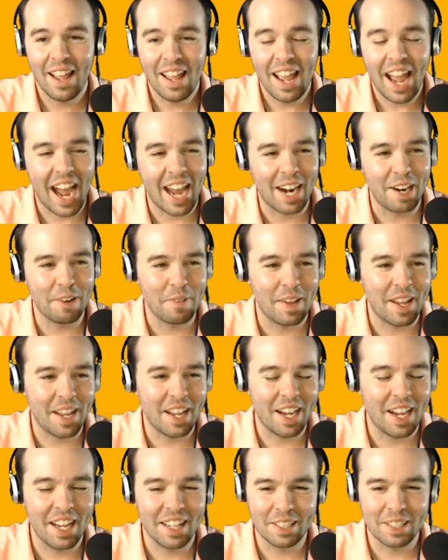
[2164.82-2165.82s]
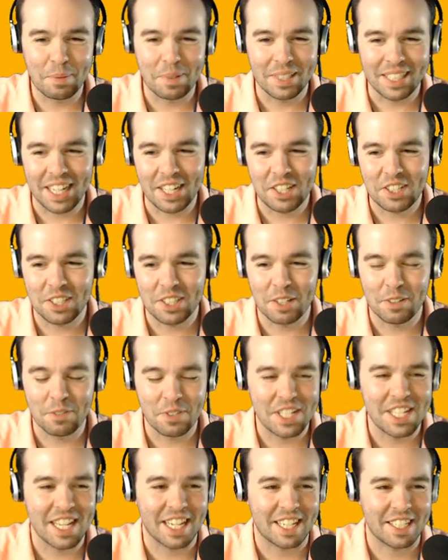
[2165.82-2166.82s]
Out of a limitation of
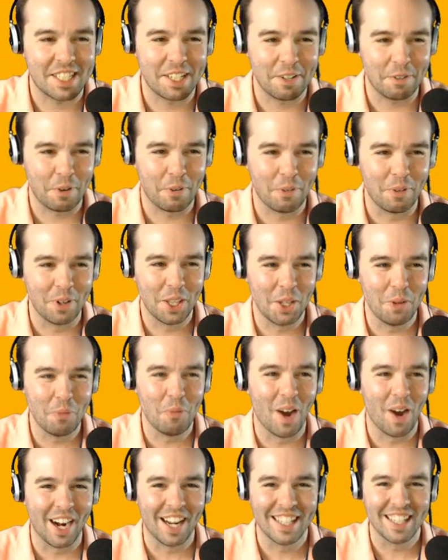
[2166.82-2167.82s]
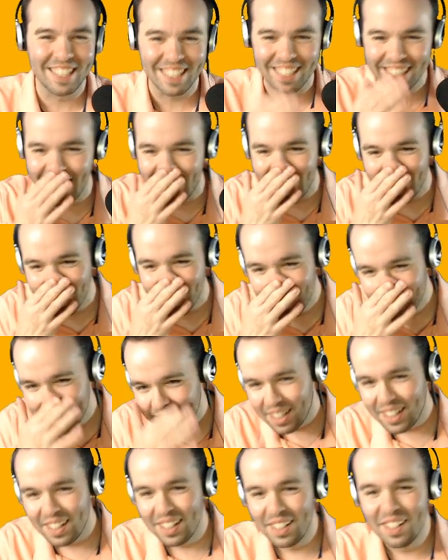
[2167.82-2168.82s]
6 if we really wanted to get.
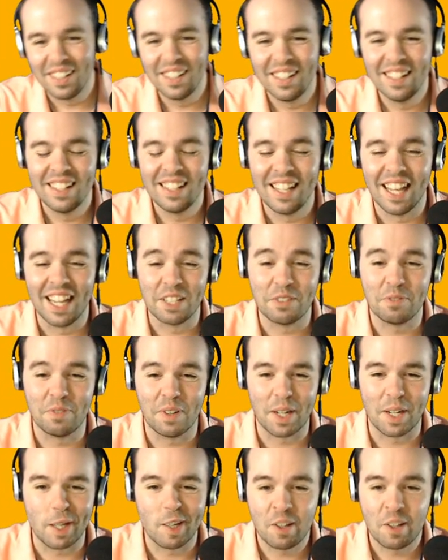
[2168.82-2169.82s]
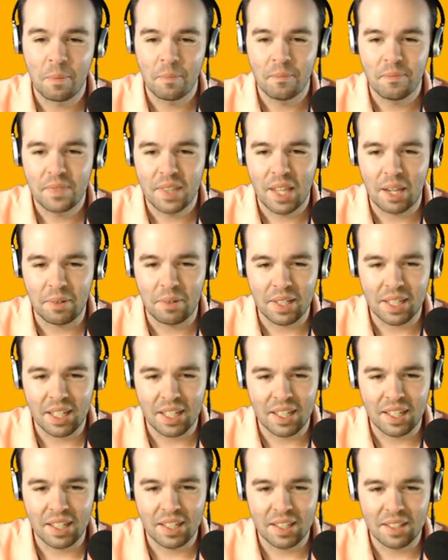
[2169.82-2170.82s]
That's funny. And we
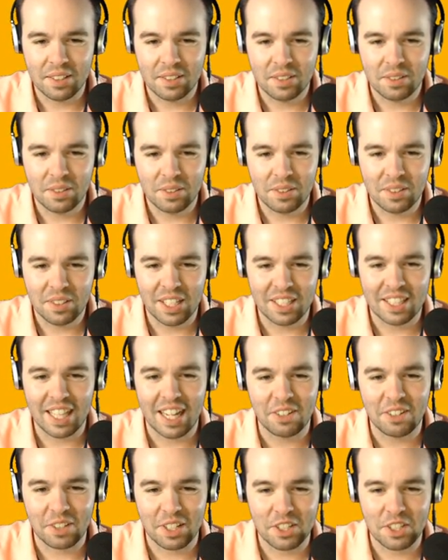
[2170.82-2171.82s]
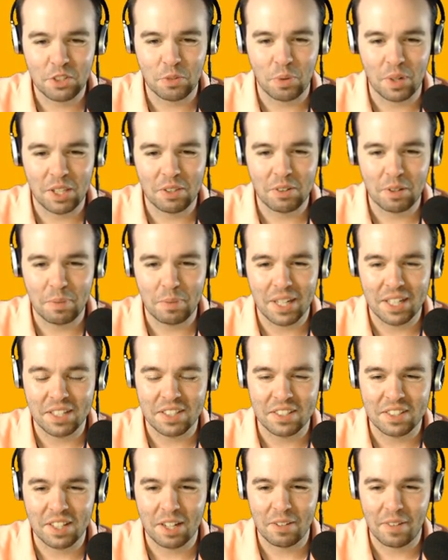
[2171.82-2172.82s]
that took us 23 minutes
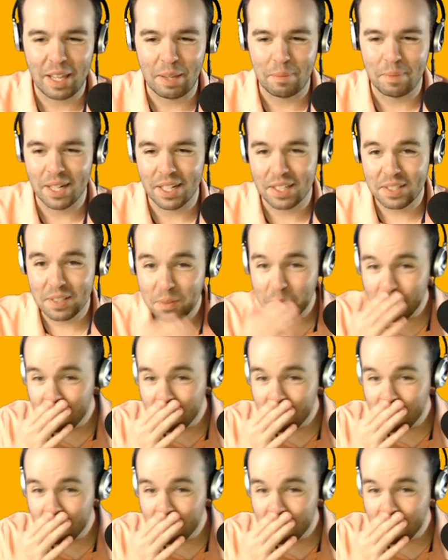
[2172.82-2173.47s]
instead of 8 minutes.